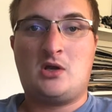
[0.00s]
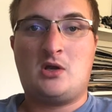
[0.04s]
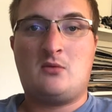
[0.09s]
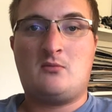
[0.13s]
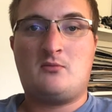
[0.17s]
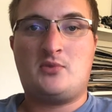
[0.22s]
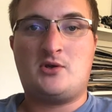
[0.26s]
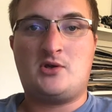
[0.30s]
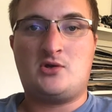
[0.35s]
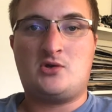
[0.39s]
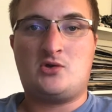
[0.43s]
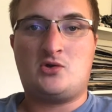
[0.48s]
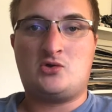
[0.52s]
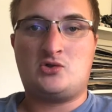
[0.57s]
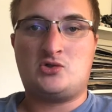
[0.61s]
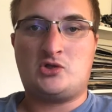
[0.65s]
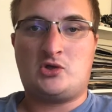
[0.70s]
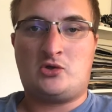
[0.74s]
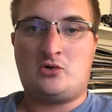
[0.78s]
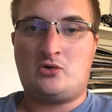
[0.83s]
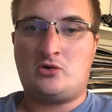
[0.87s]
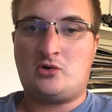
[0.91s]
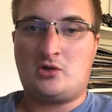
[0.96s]
Pretty cool.
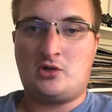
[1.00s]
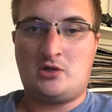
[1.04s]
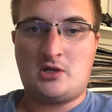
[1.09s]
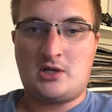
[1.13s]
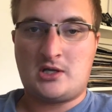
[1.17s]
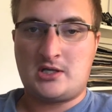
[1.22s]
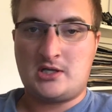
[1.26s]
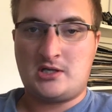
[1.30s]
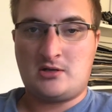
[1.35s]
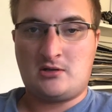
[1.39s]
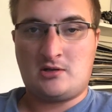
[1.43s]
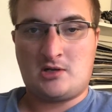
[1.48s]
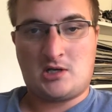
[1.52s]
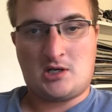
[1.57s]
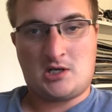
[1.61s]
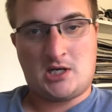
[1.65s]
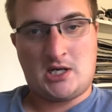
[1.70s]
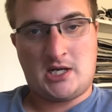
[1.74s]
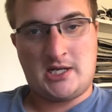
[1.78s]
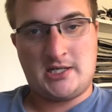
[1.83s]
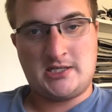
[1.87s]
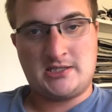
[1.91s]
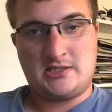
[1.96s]
So good luck to you
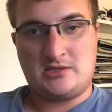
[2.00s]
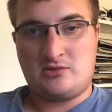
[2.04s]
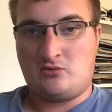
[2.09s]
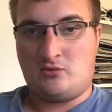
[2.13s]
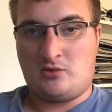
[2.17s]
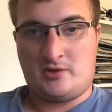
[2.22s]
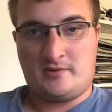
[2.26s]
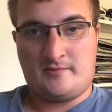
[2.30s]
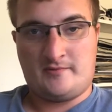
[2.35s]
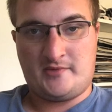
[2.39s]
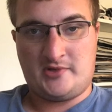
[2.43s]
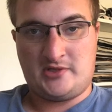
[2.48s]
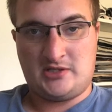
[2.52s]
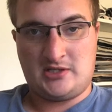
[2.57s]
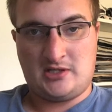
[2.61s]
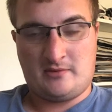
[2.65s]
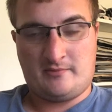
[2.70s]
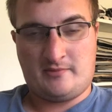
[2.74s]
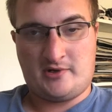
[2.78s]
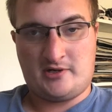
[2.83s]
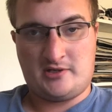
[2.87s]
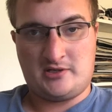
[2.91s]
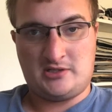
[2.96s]
guys. If you want to be
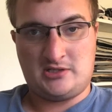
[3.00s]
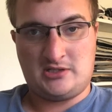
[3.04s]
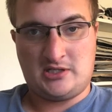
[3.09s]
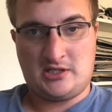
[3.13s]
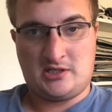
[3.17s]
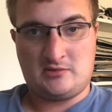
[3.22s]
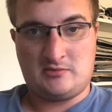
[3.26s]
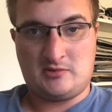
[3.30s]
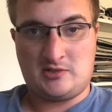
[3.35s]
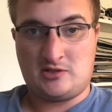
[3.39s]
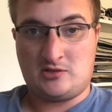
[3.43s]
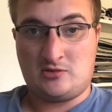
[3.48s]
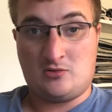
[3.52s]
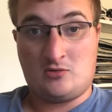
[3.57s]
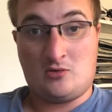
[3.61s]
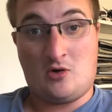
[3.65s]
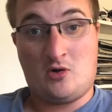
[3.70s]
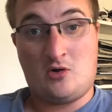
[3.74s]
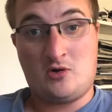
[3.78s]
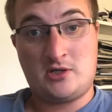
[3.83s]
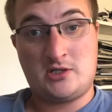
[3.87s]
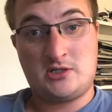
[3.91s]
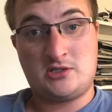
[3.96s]
part of this challenge,
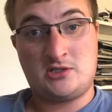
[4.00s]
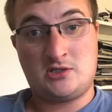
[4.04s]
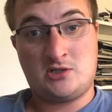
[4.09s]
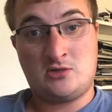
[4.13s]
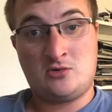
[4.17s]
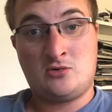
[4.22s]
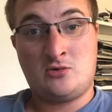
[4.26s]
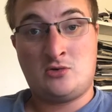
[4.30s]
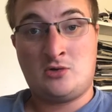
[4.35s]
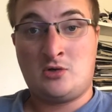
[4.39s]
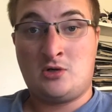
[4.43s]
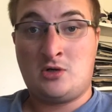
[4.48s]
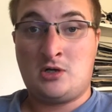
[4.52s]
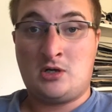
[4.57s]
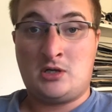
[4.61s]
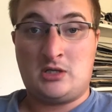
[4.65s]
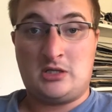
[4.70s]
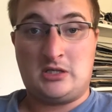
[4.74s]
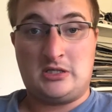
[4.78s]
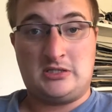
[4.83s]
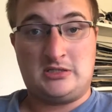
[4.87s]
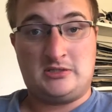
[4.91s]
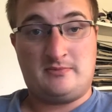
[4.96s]
all you have to do
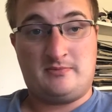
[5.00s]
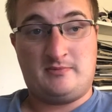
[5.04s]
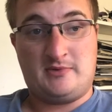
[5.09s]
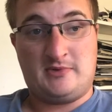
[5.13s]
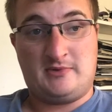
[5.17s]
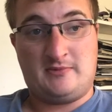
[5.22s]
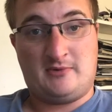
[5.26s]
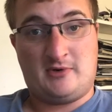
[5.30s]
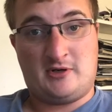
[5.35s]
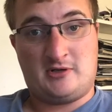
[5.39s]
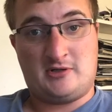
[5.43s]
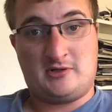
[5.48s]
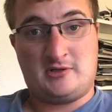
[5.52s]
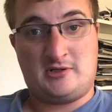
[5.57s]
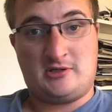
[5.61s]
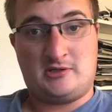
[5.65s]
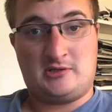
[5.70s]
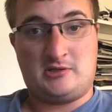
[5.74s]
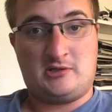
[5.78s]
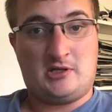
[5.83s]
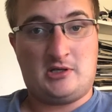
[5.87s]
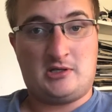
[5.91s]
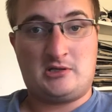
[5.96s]
is be part of
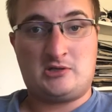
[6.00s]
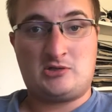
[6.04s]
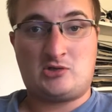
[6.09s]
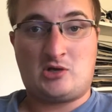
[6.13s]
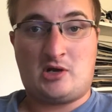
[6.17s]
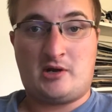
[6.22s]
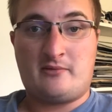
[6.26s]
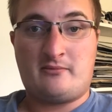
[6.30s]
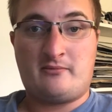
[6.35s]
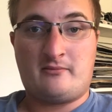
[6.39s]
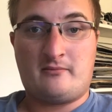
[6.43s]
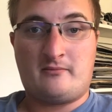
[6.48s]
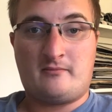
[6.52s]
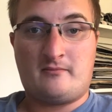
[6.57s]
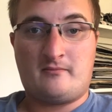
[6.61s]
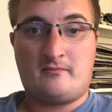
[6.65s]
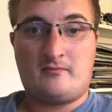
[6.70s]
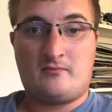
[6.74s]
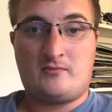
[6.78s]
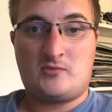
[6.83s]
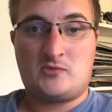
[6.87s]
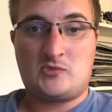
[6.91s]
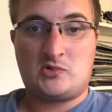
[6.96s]
the like, subscribe,
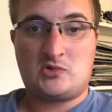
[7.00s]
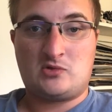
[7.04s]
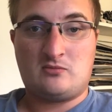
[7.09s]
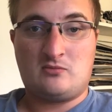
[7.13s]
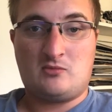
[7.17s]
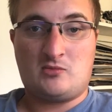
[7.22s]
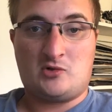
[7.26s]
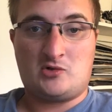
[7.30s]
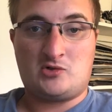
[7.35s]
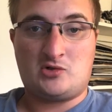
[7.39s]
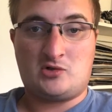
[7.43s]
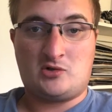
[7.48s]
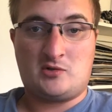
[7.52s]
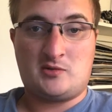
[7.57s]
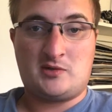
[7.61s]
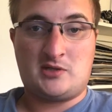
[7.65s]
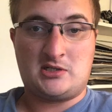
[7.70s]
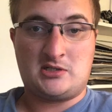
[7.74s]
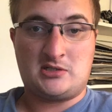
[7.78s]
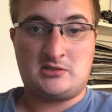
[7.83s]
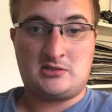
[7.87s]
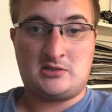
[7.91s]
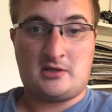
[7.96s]
turn your
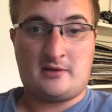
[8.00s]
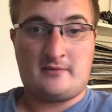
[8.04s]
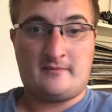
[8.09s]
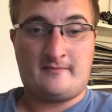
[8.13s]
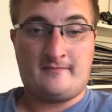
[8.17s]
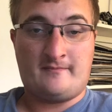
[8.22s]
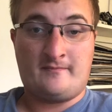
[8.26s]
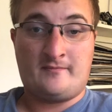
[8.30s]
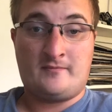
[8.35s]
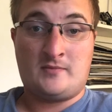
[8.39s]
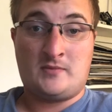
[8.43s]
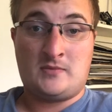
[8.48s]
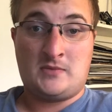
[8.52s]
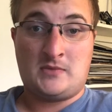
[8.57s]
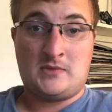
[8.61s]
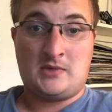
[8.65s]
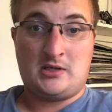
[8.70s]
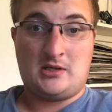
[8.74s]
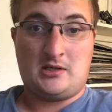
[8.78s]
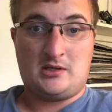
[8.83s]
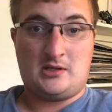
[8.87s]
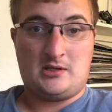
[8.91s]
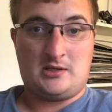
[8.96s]
notifications on,
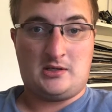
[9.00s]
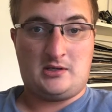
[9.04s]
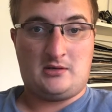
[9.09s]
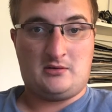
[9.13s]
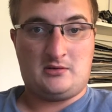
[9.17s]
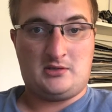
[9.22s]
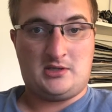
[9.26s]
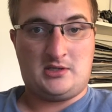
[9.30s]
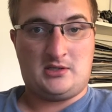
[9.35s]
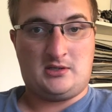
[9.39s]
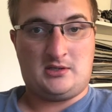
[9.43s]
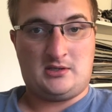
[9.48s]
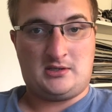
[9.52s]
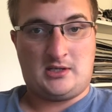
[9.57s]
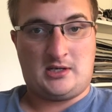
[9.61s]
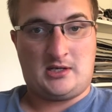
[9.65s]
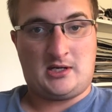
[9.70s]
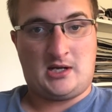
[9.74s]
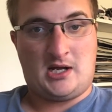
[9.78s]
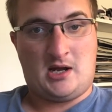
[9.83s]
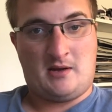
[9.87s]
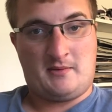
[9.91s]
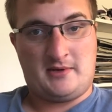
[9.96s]
and everything like that,
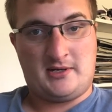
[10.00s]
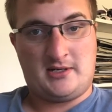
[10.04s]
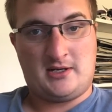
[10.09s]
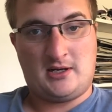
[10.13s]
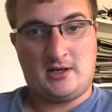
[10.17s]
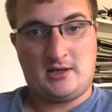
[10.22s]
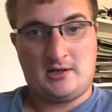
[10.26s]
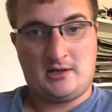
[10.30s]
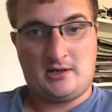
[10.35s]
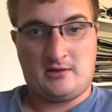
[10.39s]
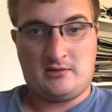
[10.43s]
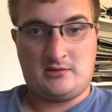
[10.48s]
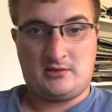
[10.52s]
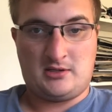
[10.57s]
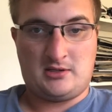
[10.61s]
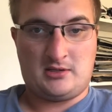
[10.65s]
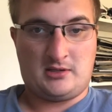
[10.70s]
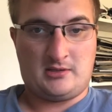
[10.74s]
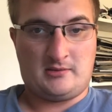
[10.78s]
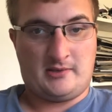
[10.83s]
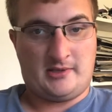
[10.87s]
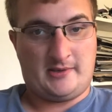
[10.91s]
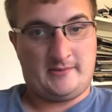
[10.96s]
comment and everything
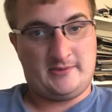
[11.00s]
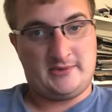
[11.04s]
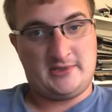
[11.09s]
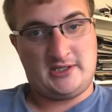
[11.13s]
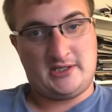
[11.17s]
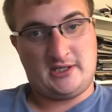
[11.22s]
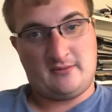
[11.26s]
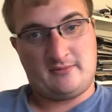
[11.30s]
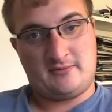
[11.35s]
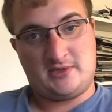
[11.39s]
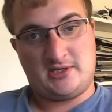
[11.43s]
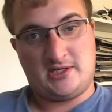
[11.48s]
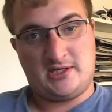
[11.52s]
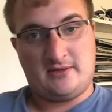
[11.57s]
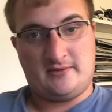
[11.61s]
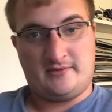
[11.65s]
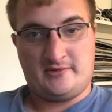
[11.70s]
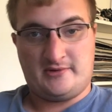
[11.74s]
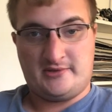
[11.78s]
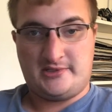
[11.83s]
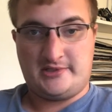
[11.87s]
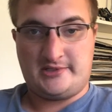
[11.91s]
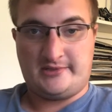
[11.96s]
like that, take update
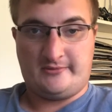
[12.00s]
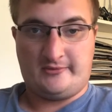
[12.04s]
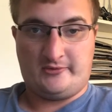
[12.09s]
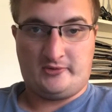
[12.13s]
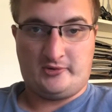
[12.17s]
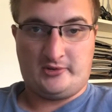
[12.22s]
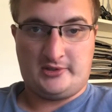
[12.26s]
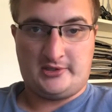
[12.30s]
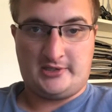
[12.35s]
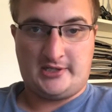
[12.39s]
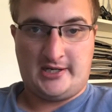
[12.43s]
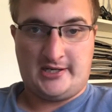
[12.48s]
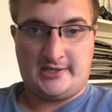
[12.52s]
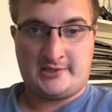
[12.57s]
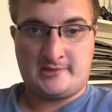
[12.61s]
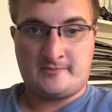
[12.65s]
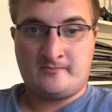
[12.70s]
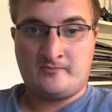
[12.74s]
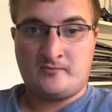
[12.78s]
with something like that.